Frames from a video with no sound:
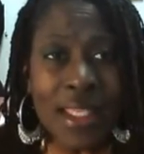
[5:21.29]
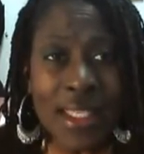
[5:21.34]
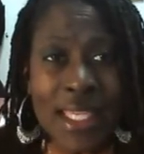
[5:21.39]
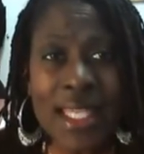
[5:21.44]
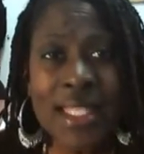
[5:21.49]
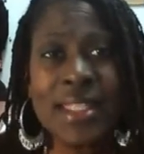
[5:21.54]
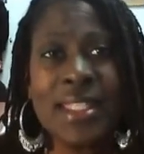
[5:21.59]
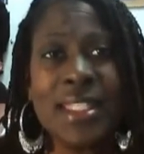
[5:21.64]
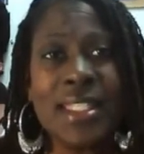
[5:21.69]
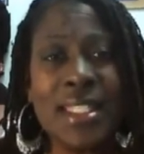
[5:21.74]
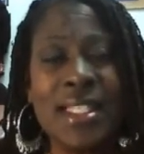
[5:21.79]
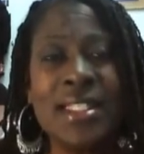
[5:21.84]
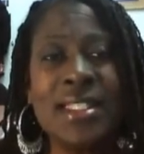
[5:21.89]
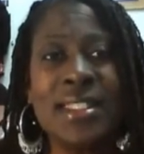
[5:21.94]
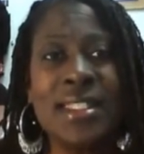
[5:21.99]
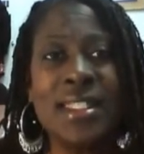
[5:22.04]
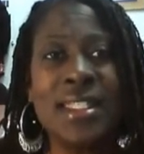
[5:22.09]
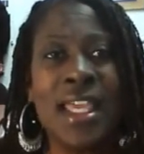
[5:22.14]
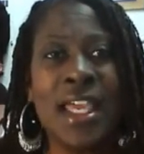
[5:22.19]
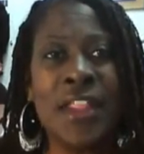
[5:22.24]
Get the
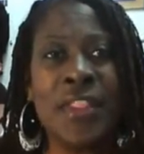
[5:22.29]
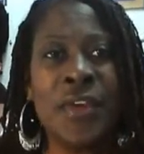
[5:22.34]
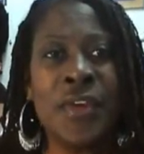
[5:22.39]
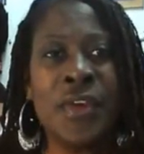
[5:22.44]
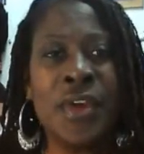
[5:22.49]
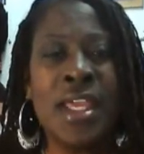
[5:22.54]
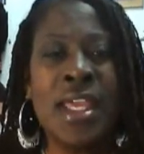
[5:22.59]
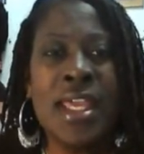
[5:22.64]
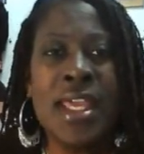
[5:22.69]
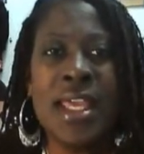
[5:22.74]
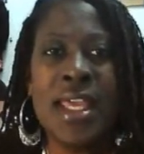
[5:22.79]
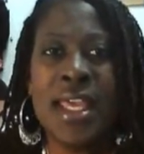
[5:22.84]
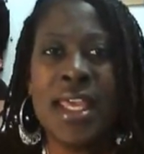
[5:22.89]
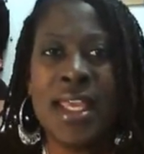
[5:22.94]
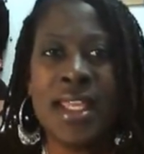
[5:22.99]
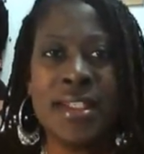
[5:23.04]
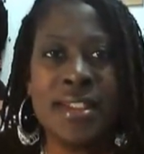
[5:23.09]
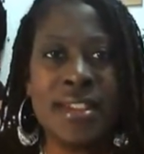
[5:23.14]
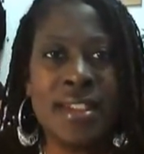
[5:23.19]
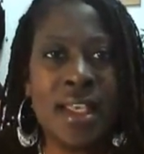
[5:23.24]
kids together
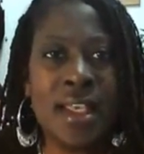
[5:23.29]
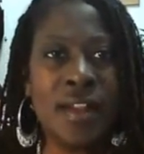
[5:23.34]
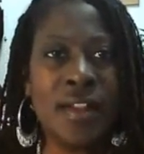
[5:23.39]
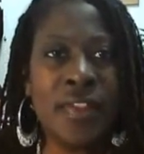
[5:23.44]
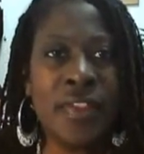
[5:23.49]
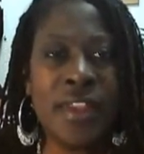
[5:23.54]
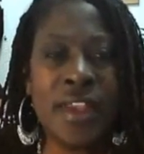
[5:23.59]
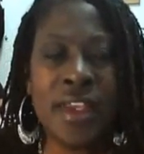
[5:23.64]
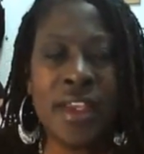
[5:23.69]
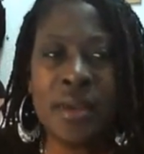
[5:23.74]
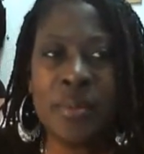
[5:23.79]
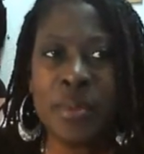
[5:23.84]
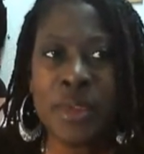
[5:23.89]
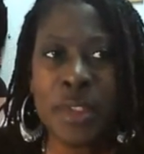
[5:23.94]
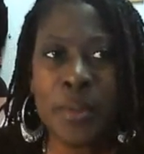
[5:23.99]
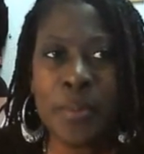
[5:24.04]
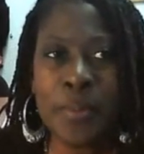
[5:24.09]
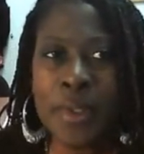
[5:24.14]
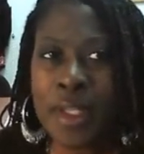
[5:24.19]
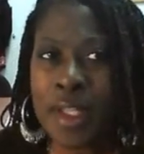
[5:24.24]
and tell them
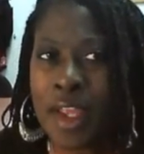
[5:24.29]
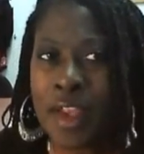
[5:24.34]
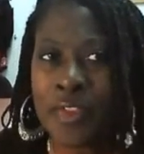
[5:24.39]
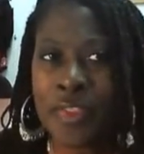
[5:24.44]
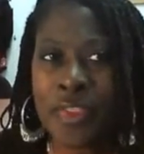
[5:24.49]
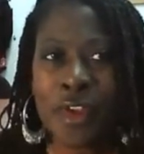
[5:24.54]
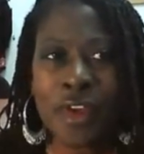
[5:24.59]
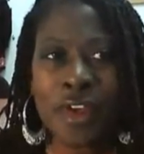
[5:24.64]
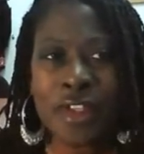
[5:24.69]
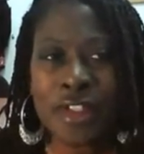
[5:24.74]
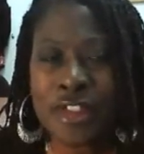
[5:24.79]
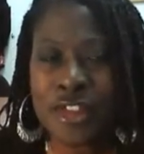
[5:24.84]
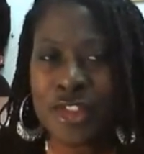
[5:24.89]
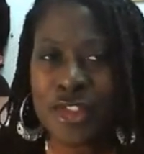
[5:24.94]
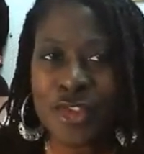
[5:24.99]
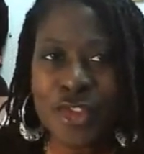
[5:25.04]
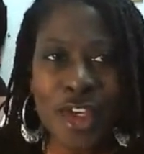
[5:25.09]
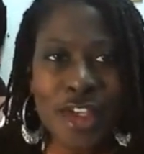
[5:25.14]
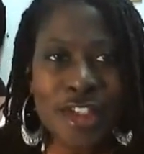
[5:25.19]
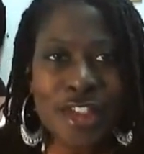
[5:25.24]
to pull out their
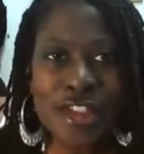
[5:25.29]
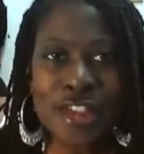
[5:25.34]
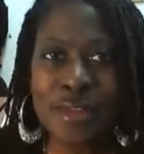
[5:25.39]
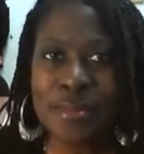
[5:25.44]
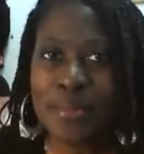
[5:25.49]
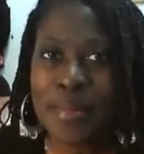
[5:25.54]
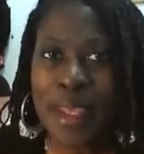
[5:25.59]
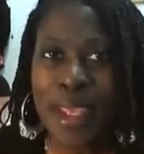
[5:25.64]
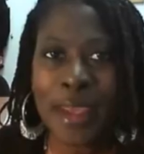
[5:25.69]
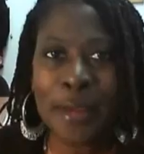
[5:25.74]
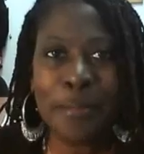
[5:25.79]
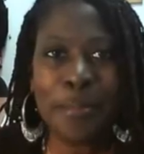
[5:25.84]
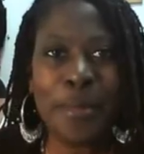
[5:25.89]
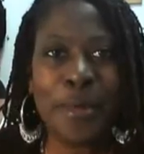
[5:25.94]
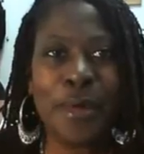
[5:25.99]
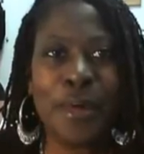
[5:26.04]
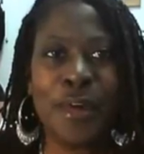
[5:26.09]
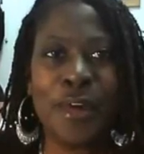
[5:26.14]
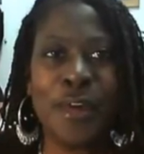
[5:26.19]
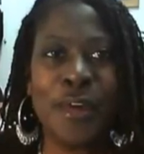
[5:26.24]
construction
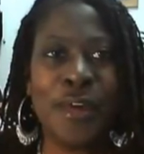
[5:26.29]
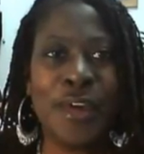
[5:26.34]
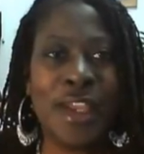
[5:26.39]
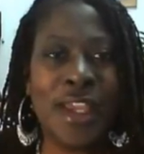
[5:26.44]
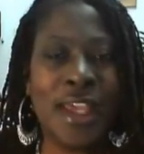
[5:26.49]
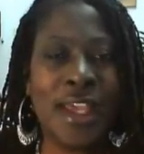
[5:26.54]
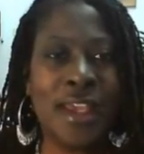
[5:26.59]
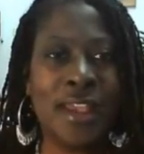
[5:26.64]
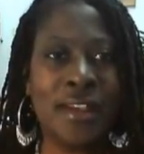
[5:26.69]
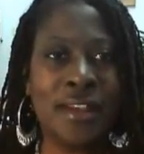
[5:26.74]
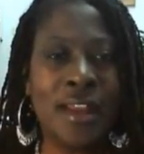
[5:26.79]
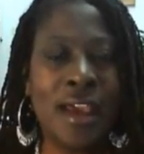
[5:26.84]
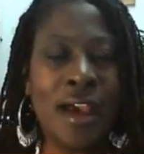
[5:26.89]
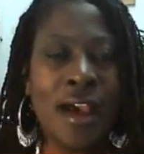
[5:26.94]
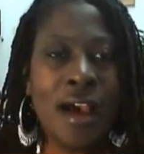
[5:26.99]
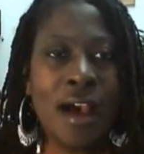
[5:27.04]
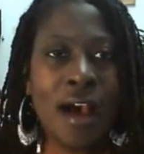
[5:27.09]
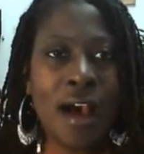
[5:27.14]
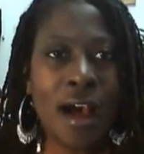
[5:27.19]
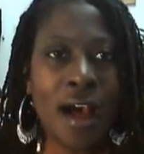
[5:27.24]
paper and
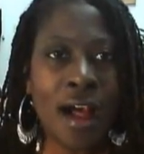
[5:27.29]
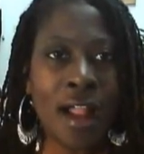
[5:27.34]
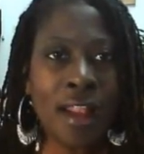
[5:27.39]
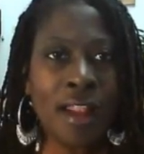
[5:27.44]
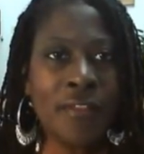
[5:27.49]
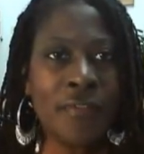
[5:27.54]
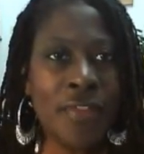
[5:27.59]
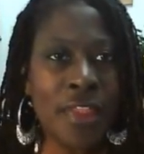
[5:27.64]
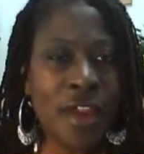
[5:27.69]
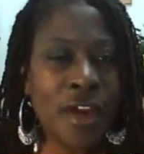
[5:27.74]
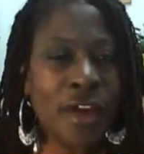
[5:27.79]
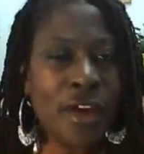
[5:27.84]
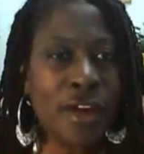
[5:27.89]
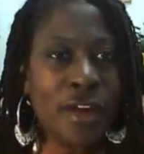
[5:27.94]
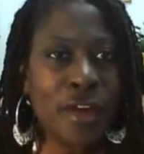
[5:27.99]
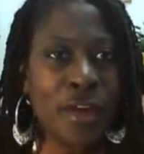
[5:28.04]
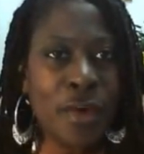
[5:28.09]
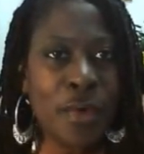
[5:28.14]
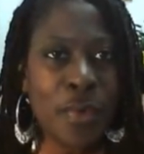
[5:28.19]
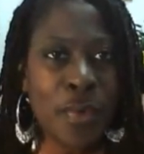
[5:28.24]
all of their
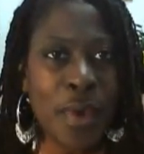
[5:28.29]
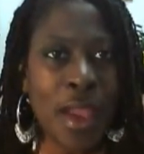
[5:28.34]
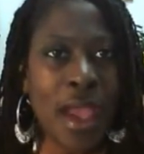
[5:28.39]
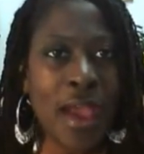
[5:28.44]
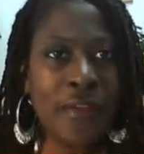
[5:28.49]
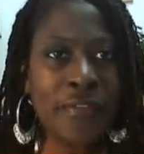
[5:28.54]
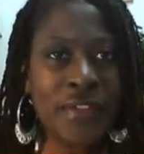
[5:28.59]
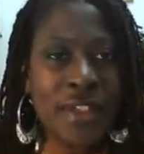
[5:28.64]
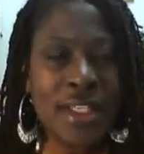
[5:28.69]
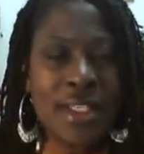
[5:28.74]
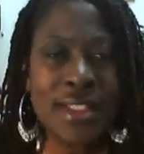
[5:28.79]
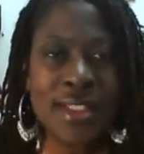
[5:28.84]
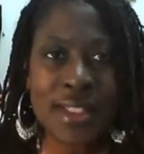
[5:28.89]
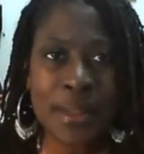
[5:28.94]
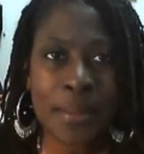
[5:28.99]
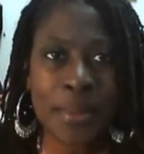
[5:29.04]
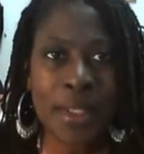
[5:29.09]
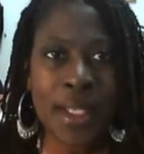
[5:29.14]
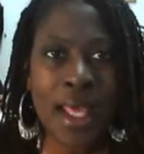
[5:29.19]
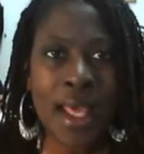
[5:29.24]
craft
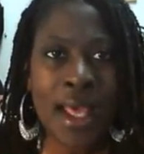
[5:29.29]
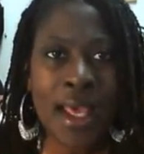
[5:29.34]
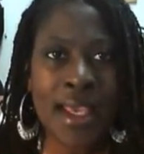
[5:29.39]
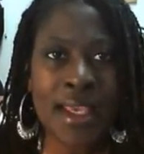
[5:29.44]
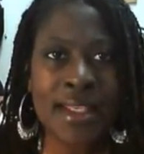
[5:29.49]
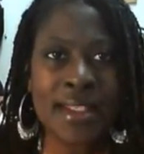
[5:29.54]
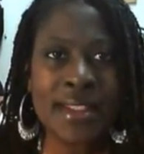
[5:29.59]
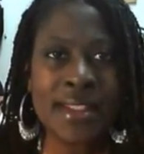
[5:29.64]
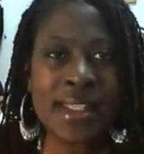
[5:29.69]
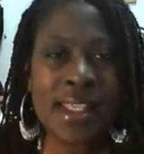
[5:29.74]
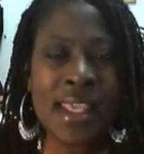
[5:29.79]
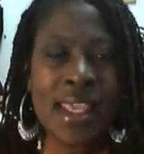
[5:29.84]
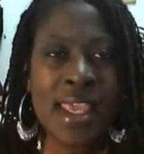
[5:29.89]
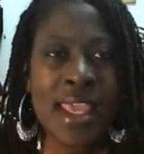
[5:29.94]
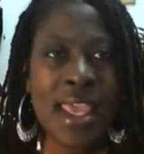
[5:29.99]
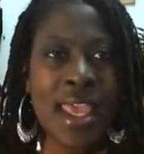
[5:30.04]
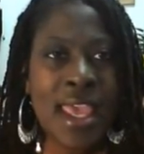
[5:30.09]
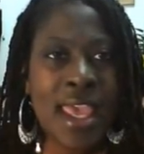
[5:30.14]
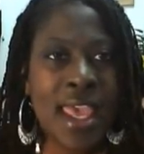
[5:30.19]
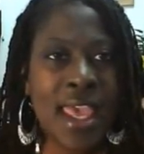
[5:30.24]
supplies
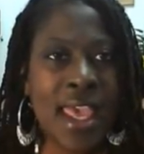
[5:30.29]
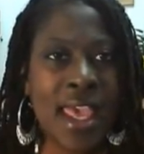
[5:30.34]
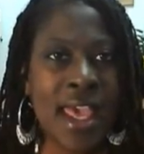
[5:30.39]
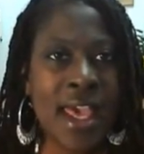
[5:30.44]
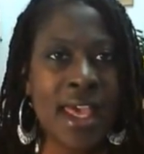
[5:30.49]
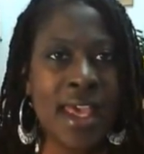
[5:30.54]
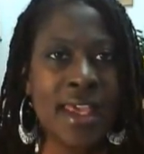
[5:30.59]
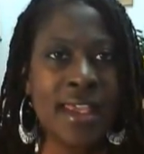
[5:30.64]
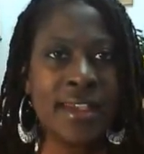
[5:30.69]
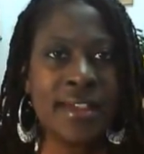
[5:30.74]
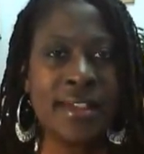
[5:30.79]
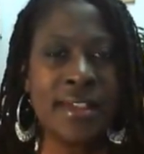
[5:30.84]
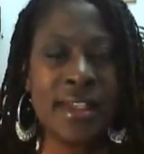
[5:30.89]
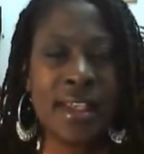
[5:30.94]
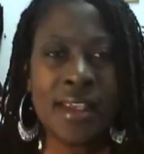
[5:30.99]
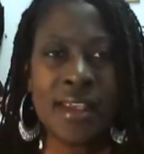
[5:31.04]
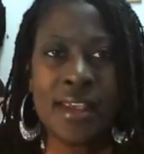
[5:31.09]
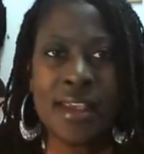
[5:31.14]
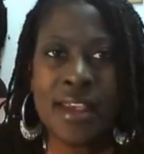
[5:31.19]
and